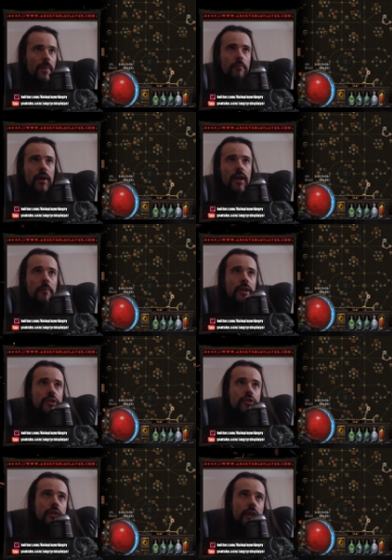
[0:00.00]
but I
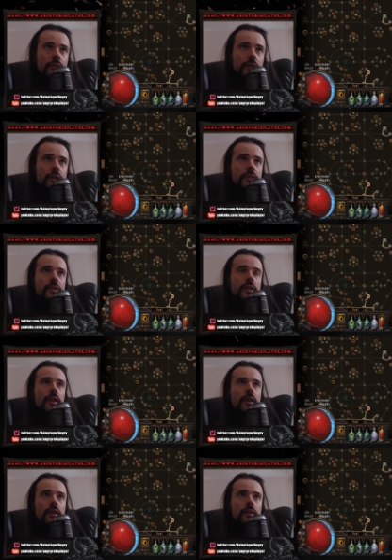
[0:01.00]
managed to get this,
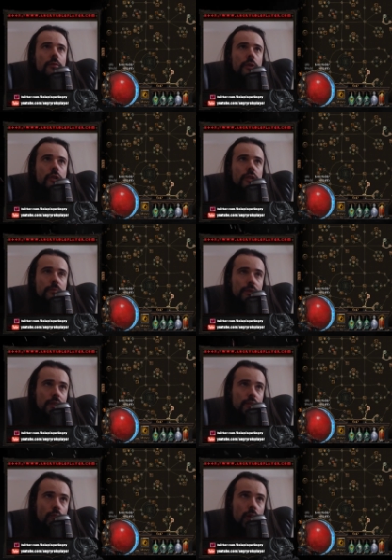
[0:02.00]
which is
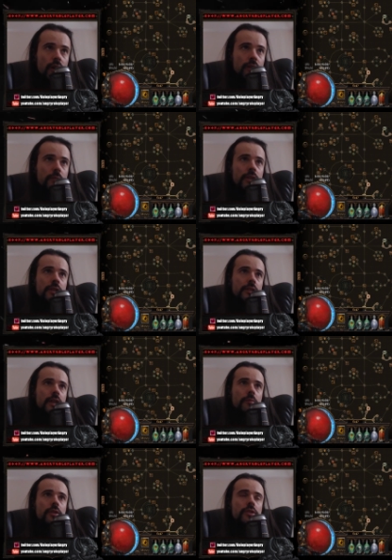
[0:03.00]
+1 minion
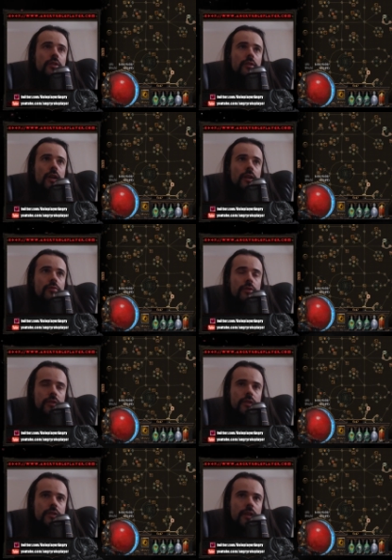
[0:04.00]
damage life
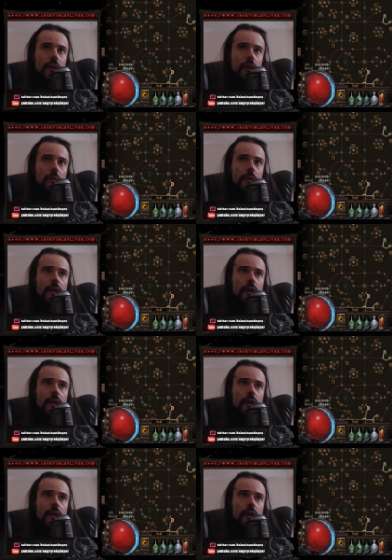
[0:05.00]
resist helm,